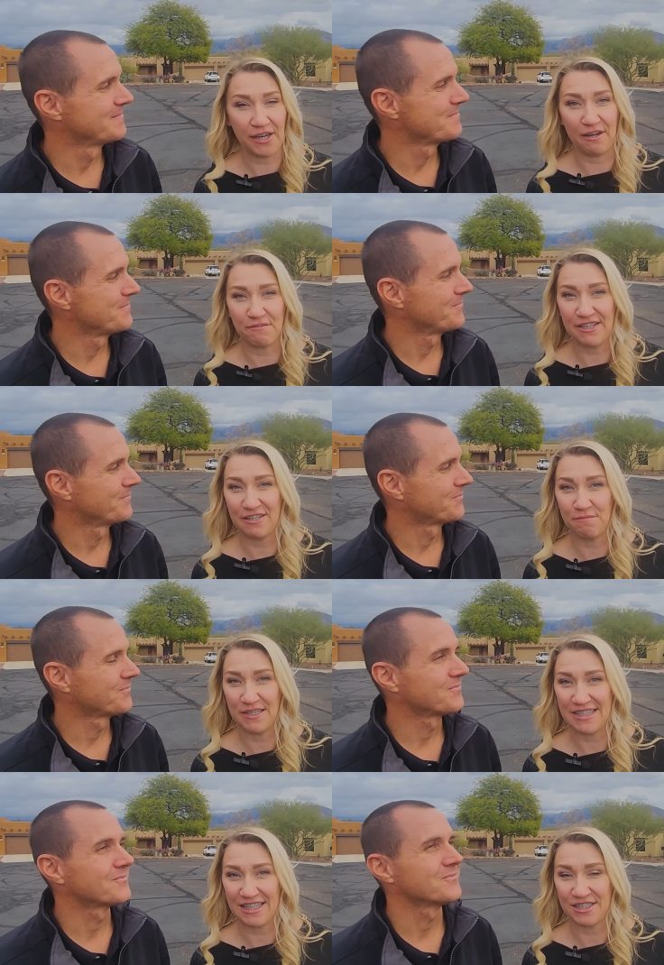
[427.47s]
Speaker 1: have a little bit
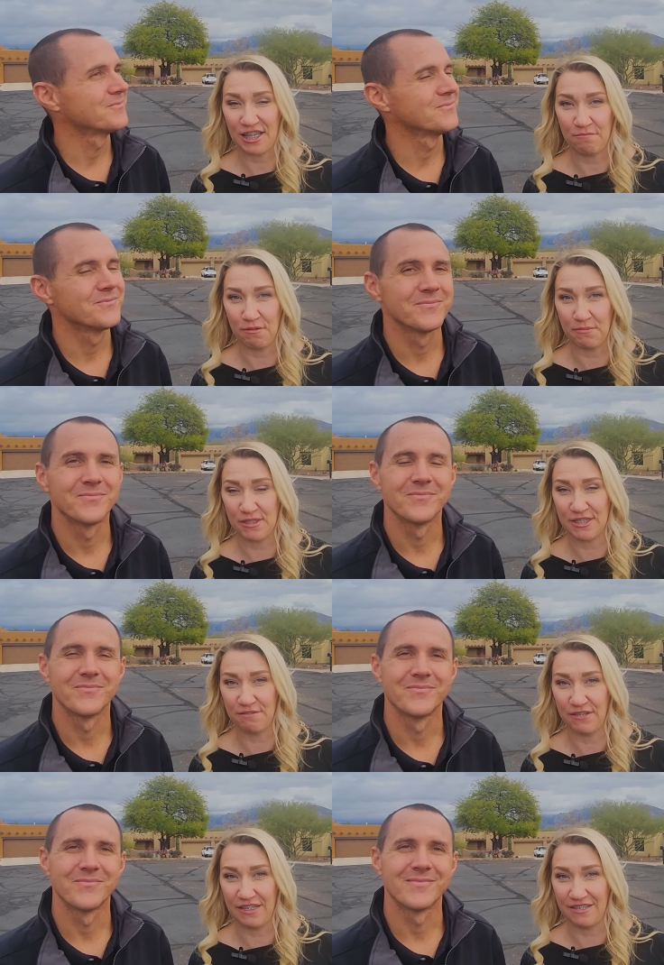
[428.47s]
of sunshine, but most of the
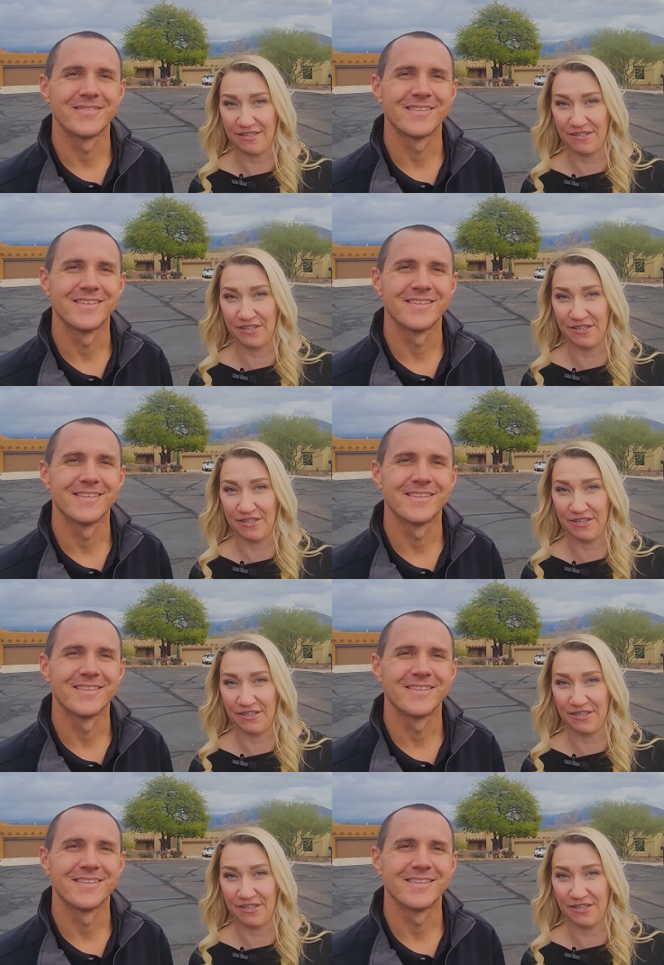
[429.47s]
video you'll